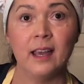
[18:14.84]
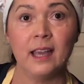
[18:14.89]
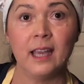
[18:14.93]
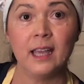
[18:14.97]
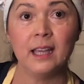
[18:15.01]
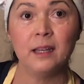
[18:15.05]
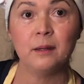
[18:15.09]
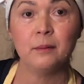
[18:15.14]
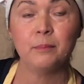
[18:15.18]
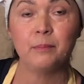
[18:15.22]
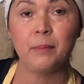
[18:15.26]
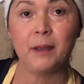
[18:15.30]

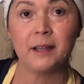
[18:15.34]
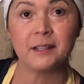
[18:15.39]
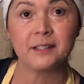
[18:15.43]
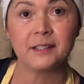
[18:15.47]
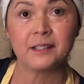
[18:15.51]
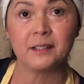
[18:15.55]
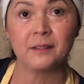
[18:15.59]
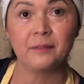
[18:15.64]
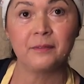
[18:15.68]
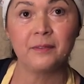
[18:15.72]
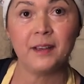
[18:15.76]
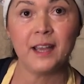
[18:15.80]
in
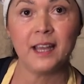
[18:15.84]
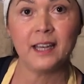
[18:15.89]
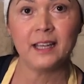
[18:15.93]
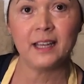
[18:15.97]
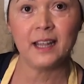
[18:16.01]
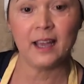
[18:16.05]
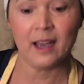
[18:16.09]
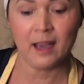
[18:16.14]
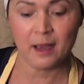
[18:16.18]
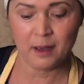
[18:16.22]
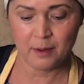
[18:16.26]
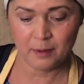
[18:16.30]

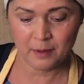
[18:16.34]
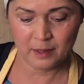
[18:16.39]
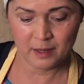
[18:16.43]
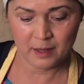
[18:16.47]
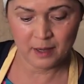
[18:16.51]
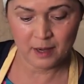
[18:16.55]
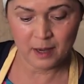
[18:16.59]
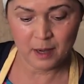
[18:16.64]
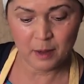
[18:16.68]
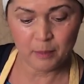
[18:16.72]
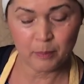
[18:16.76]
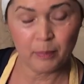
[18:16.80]
Pennsylvania,
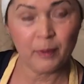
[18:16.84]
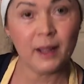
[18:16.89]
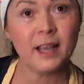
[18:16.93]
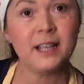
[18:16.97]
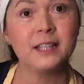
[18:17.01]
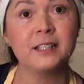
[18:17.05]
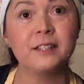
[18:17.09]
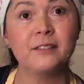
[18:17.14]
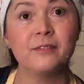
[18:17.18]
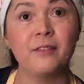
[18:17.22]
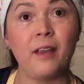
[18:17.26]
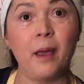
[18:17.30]

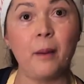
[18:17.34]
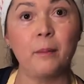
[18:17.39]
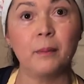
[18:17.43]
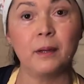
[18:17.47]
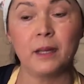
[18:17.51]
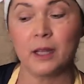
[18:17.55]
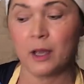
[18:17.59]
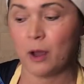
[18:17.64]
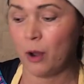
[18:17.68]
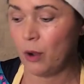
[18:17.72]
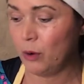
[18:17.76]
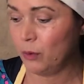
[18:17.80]
Blaine's
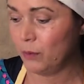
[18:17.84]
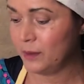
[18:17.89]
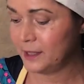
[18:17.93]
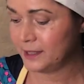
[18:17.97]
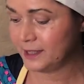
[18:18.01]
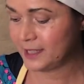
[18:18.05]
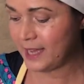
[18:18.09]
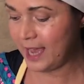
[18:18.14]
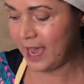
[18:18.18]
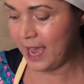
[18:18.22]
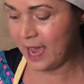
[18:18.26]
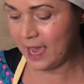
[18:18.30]
family
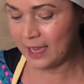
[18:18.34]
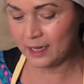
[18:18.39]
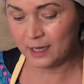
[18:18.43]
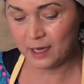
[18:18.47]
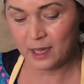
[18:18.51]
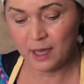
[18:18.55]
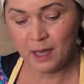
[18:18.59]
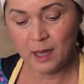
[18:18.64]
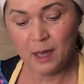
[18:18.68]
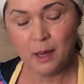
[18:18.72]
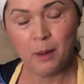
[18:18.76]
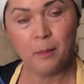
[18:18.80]
always
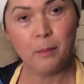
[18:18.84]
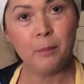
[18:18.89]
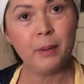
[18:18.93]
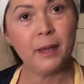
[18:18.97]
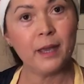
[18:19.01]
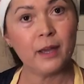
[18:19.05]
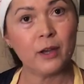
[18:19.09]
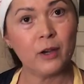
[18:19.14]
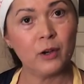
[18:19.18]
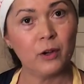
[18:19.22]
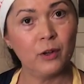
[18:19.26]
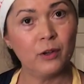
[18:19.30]
had
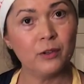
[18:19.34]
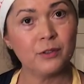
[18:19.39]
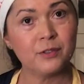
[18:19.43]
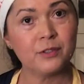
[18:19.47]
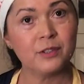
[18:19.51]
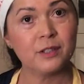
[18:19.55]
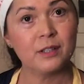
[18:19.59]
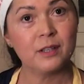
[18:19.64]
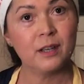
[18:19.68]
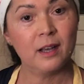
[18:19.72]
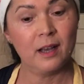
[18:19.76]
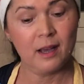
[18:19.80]

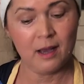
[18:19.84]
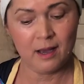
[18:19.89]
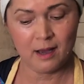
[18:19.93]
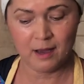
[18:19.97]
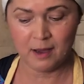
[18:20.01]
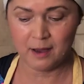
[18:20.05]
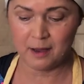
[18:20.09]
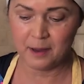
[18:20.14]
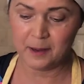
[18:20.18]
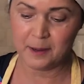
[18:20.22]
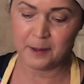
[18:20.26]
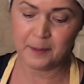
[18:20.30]
pickles,
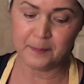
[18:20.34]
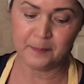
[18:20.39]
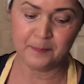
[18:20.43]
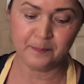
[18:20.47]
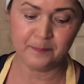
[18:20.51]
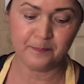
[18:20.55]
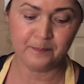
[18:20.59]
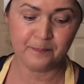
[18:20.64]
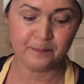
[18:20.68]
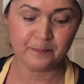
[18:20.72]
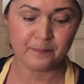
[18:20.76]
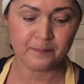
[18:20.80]

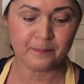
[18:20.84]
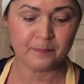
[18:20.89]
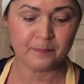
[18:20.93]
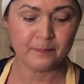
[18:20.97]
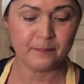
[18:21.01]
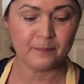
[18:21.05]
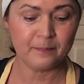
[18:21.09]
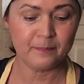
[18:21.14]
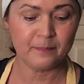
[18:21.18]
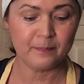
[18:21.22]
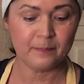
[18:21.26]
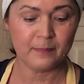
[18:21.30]

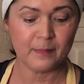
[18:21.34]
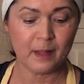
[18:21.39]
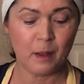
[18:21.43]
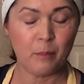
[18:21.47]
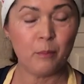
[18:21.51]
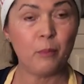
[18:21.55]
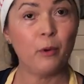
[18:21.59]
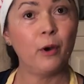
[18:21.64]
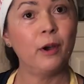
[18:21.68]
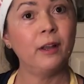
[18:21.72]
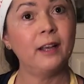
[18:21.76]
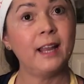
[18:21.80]

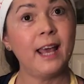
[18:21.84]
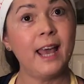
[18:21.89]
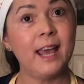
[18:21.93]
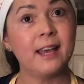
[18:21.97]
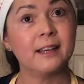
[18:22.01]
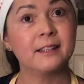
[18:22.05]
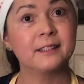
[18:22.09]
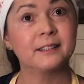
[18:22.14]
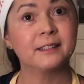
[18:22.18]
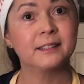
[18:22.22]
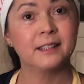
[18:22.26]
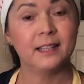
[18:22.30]
boiled
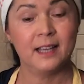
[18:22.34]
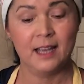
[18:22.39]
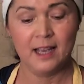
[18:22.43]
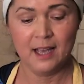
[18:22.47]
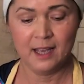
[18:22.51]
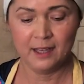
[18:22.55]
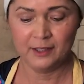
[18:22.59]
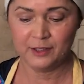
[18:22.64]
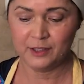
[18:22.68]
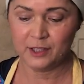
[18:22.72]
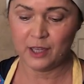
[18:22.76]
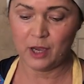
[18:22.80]
eggs.
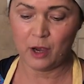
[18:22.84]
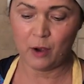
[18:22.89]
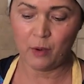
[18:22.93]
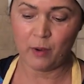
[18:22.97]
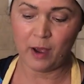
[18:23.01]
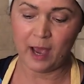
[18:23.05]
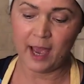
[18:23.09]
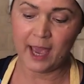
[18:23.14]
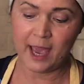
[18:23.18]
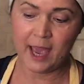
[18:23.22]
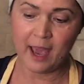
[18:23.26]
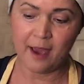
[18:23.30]
So
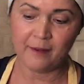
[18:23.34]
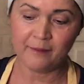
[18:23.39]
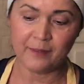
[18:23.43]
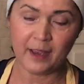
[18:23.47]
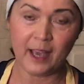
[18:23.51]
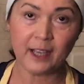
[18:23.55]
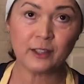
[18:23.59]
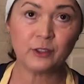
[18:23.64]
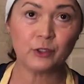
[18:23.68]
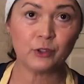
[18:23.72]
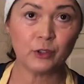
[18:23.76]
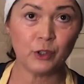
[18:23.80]
I have
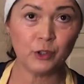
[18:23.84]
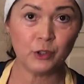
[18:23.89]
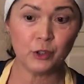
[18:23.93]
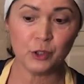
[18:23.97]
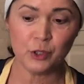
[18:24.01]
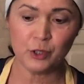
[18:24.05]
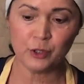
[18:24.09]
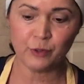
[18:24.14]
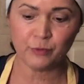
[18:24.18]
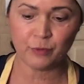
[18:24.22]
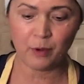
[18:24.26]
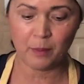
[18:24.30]
extra
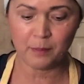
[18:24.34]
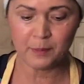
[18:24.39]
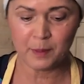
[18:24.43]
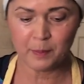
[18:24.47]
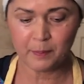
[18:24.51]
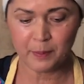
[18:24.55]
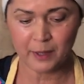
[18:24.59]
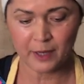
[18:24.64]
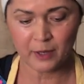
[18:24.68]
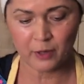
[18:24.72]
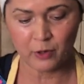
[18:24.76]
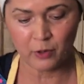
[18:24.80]
juice from the
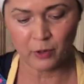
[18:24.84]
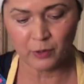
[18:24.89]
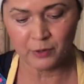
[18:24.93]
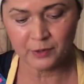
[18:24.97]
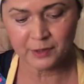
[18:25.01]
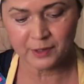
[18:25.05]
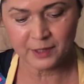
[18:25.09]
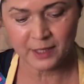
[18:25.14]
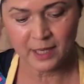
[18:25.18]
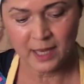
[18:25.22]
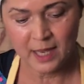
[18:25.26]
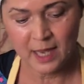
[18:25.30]

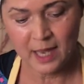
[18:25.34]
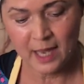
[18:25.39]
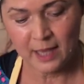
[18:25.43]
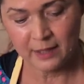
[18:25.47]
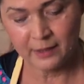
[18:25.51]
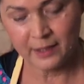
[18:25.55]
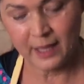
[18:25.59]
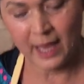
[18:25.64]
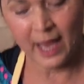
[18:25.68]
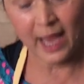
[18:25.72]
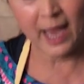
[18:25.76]
pickles. The